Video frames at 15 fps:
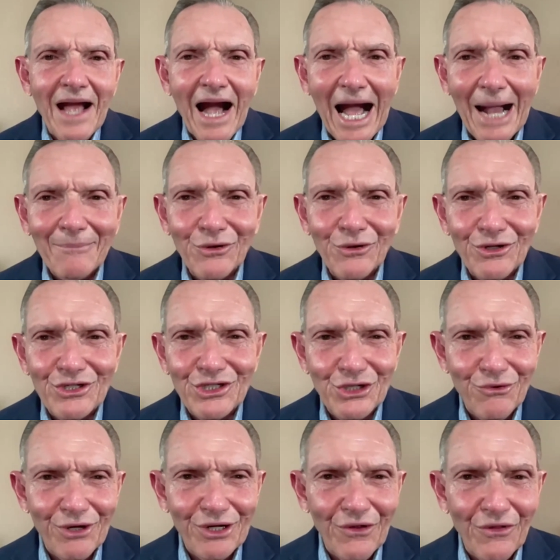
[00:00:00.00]
I'm Tony
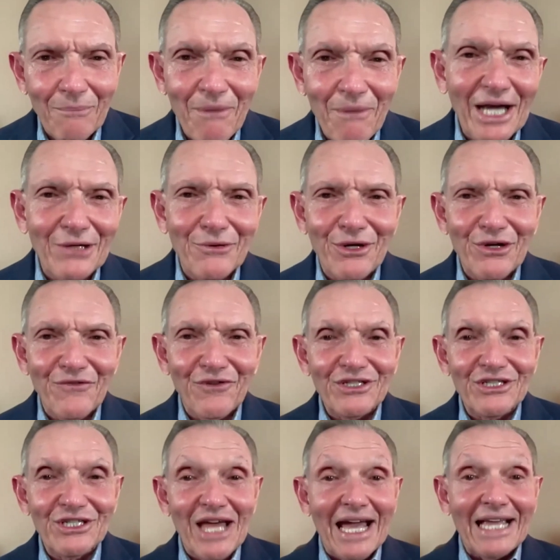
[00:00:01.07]
Segreto, the moderator for
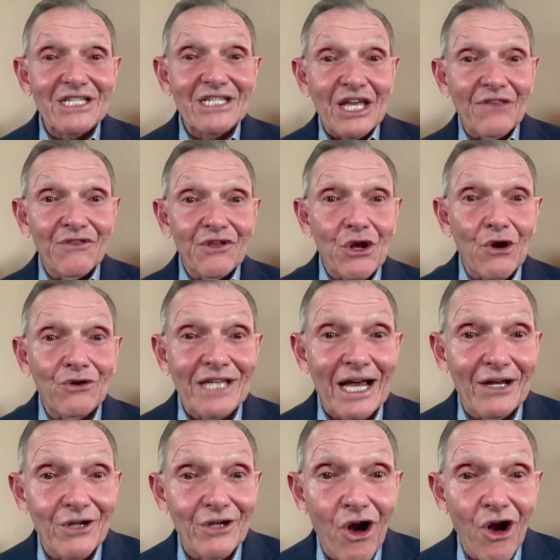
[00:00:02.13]
tonight's In the Know
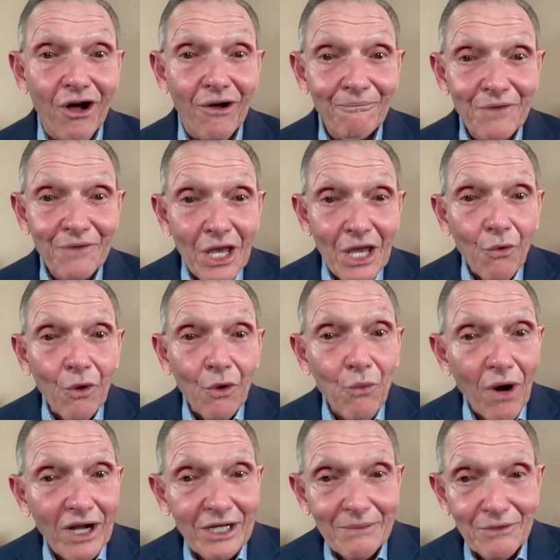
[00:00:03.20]
Town Hall. We
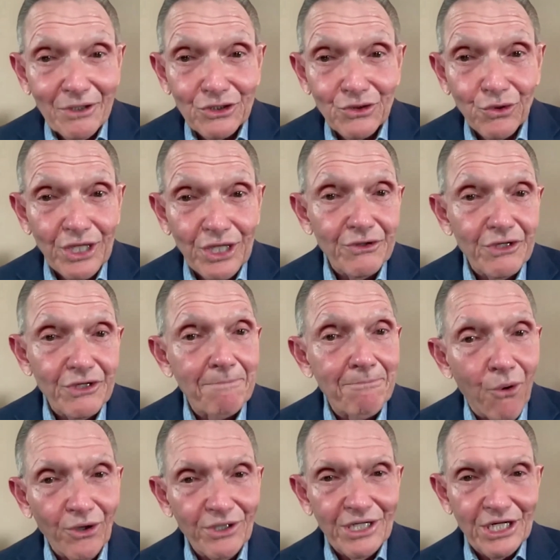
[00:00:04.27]
welcome you to another
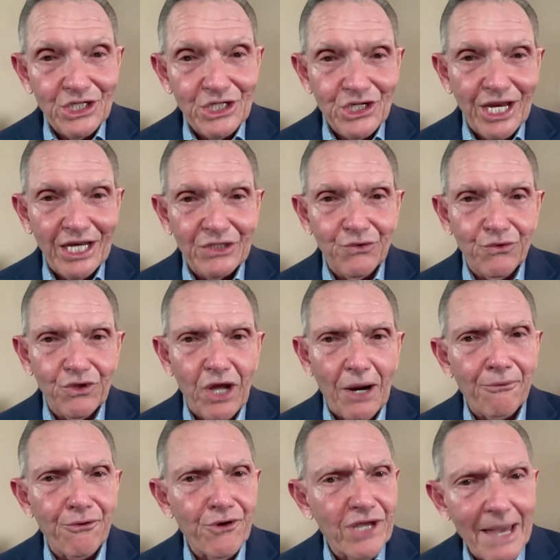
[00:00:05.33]
important exchange with our
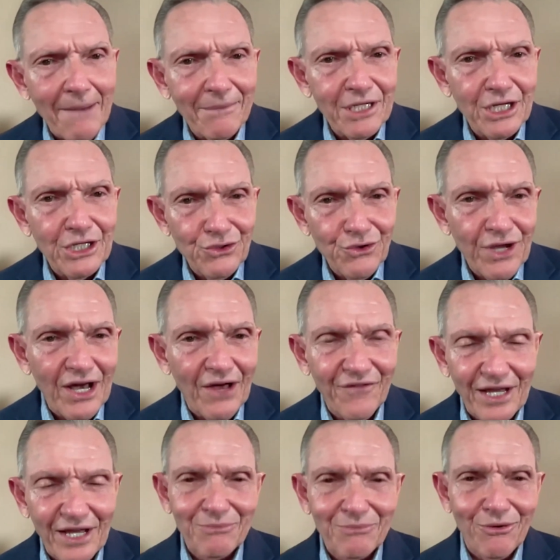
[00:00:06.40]
preeminent
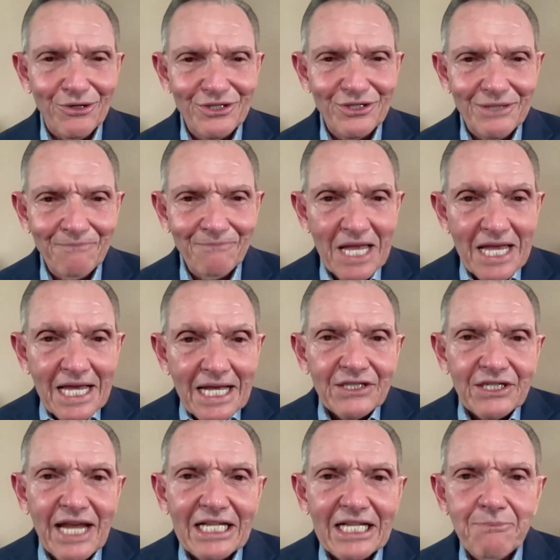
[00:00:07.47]
UHealth experts.
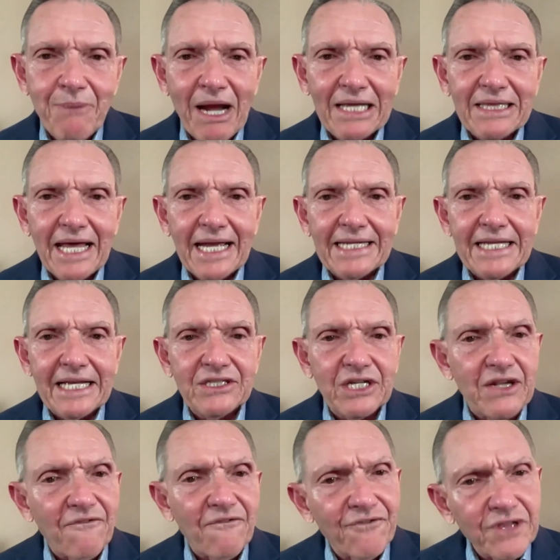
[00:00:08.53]
Tonight's spotlight is
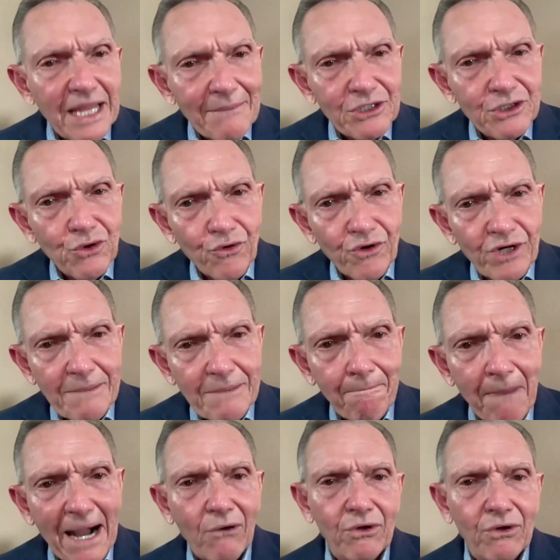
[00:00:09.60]
on inflammatory
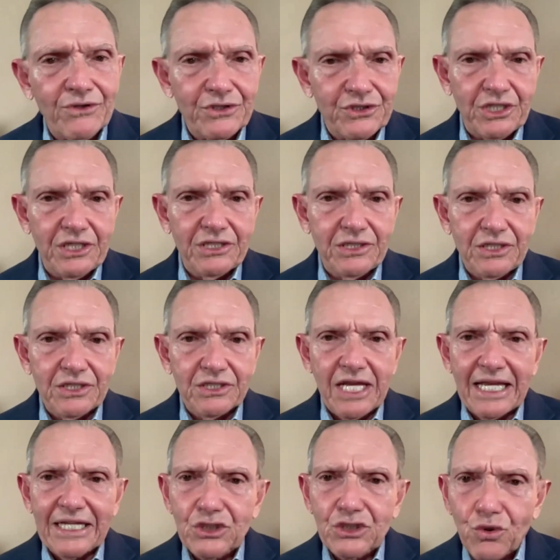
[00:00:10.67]
bowel diseases,
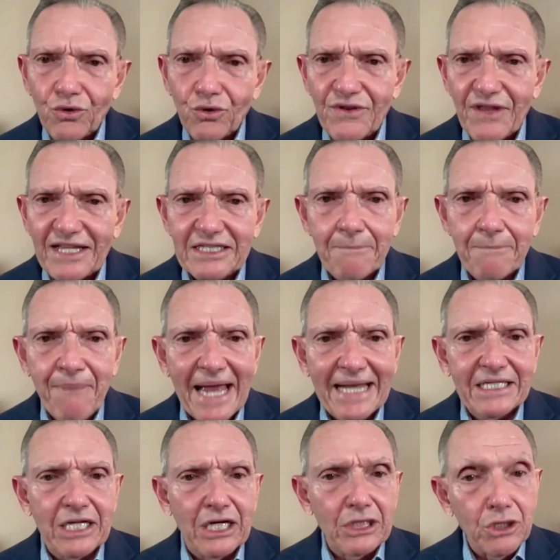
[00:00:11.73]
a disorder that's
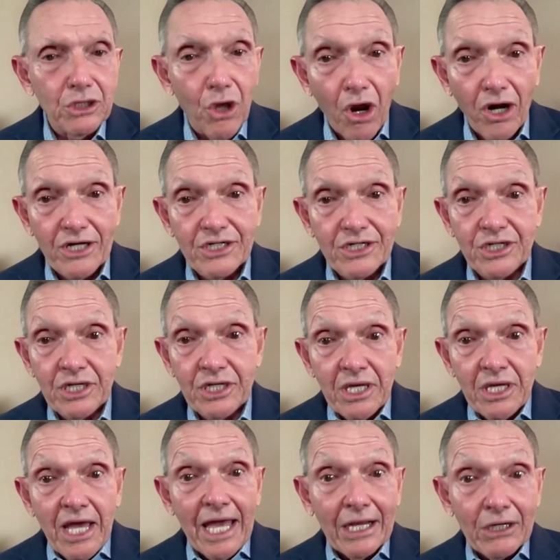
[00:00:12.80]
impacting a large
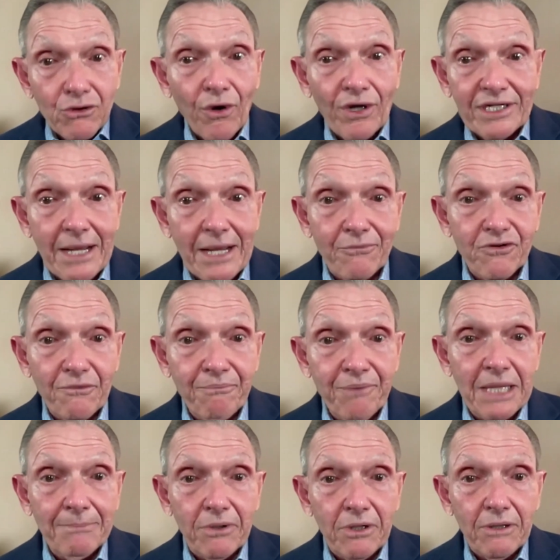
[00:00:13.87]
and growing number of
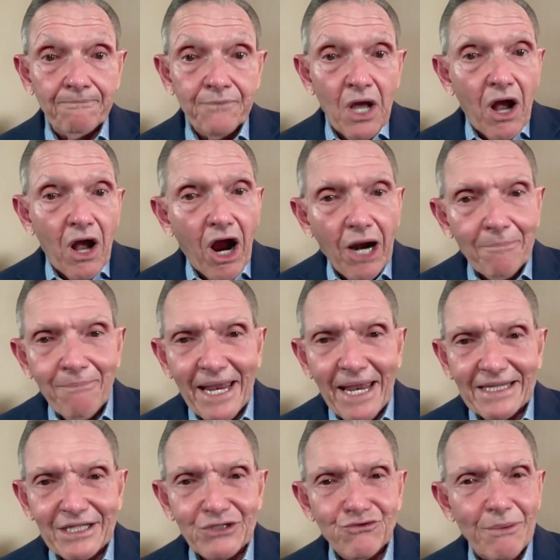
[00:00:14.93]
people. Our
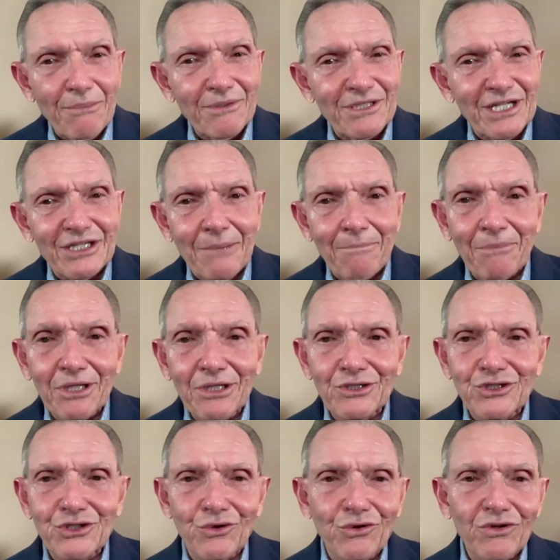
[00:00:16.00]
panelists represent the Miller
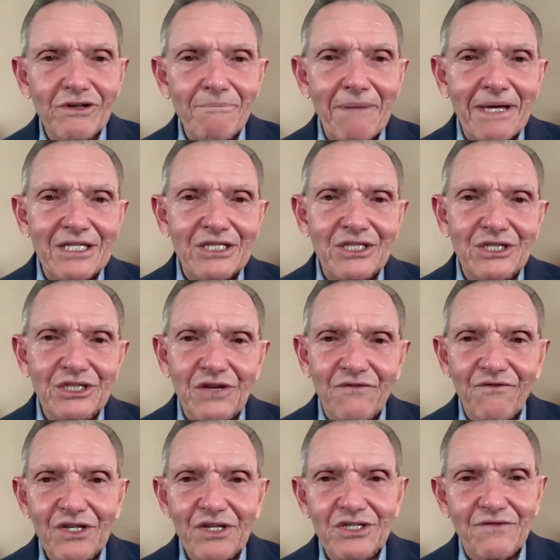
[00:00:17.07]
School of Medicine's
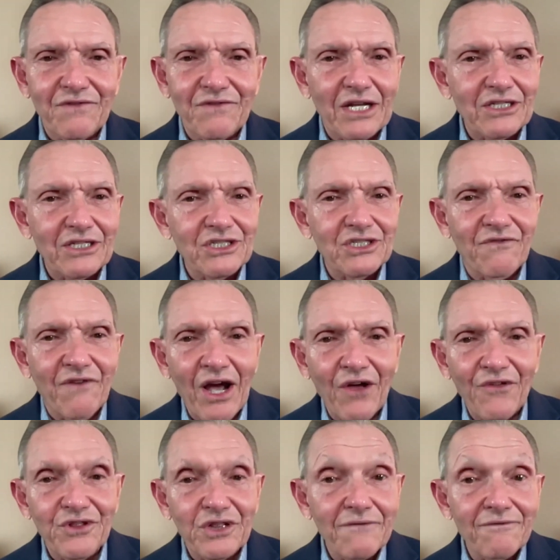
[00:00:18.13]
Division of Digestive
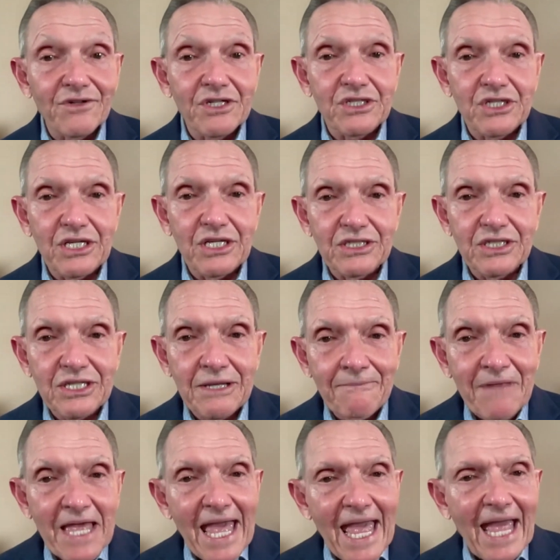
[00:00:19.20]
Health and Liver Diseases
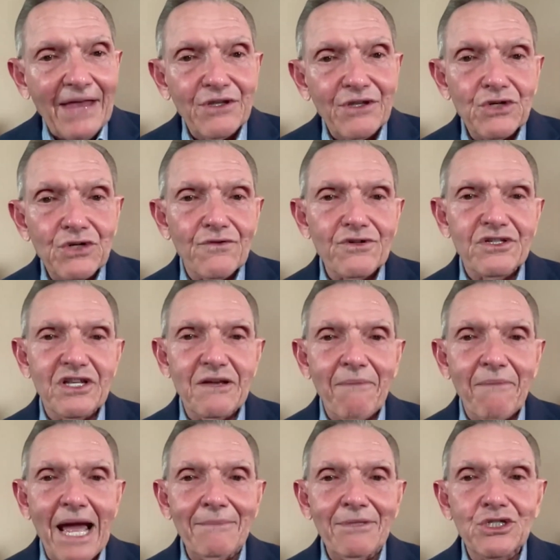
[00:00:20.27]
and the University of
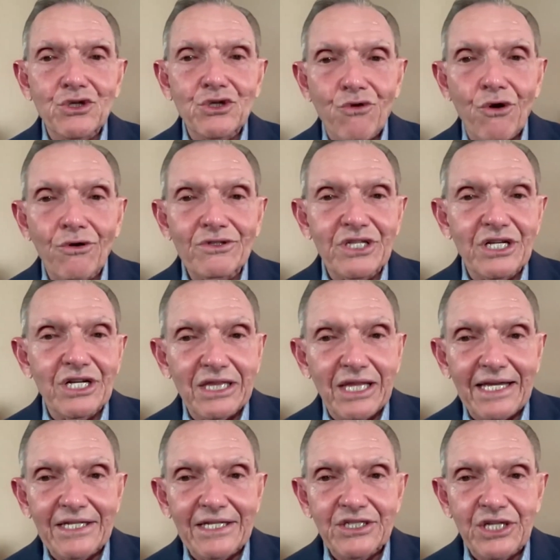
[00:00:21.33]
Miami's Crohn's and
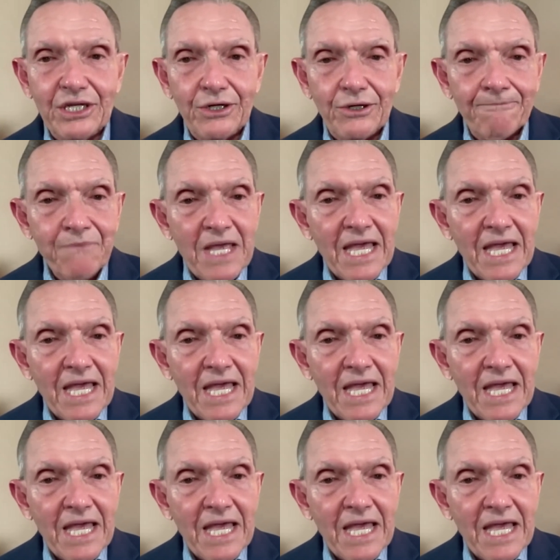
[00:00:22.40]
Colitis Center,